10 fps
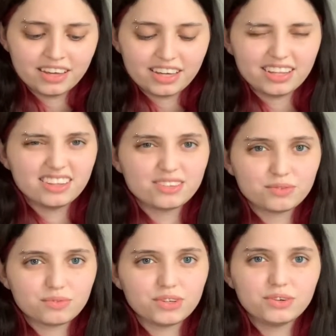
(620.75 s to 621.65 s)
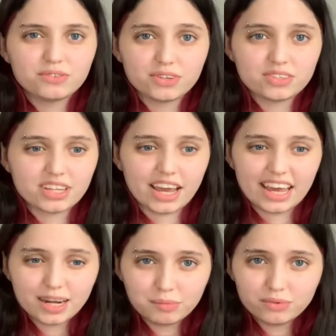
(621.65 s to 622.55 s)
in this universe, the
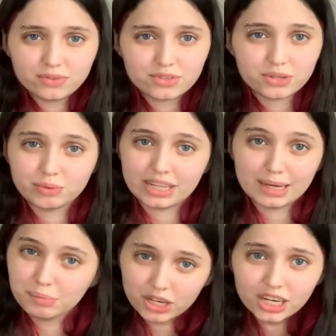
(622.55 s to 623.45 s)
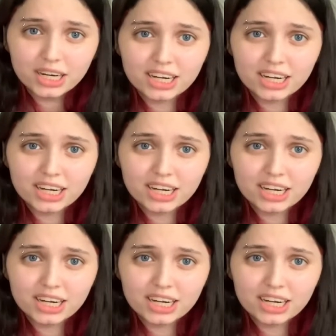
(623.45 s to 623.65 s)
animals do labor?